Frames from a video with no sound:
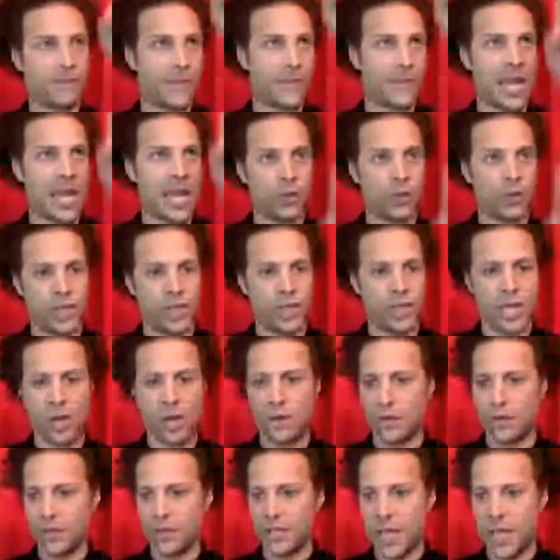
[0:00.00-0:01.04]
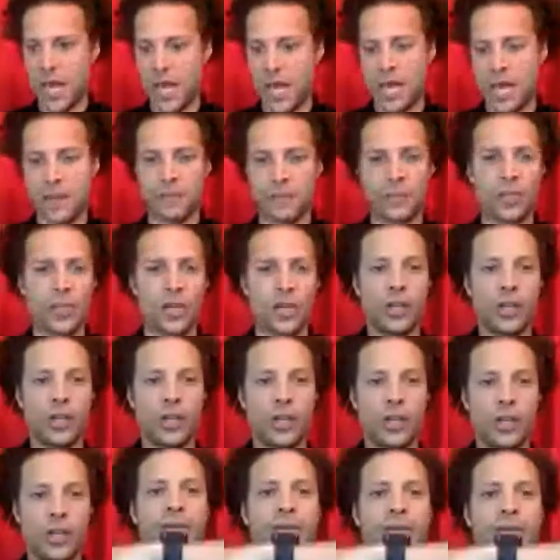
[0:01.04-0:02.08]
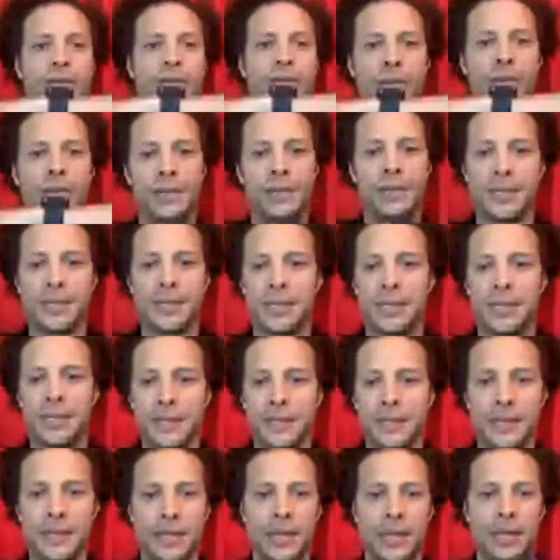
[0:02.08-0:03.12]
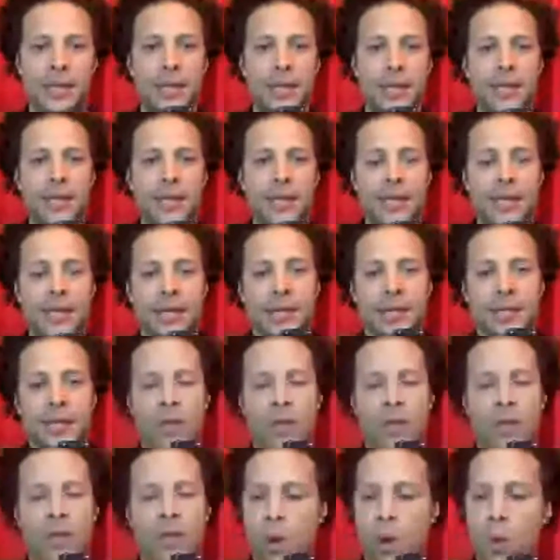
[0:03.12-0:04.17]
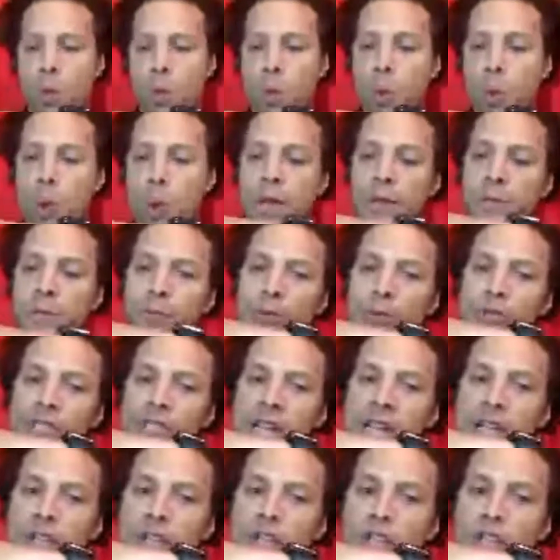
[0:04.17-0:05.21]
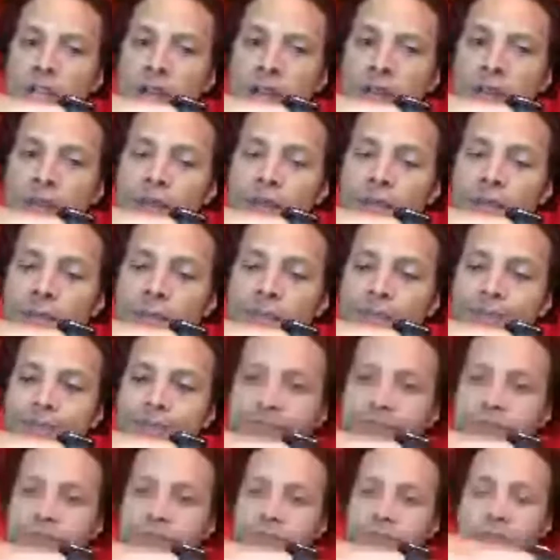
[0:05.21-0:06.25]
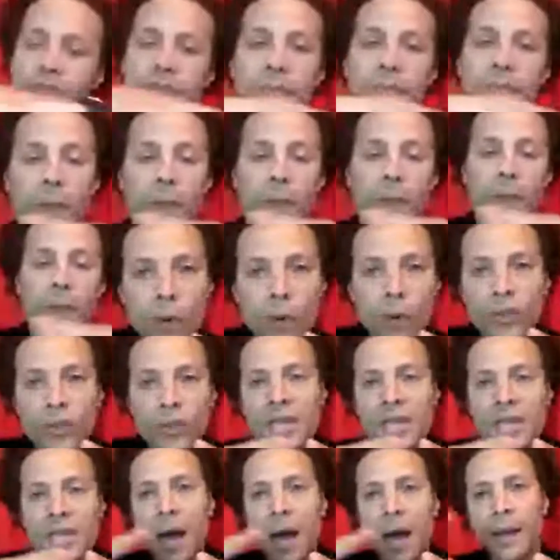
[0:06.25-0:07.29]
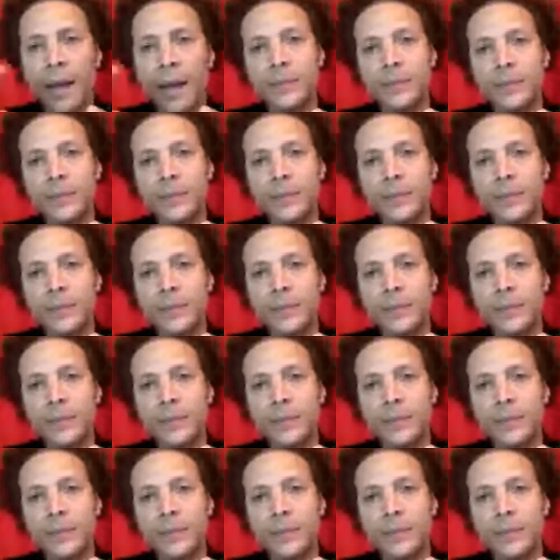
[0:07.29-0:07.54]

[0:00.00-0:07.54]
energy over time charts, right, one of these deals, a 1% shift over time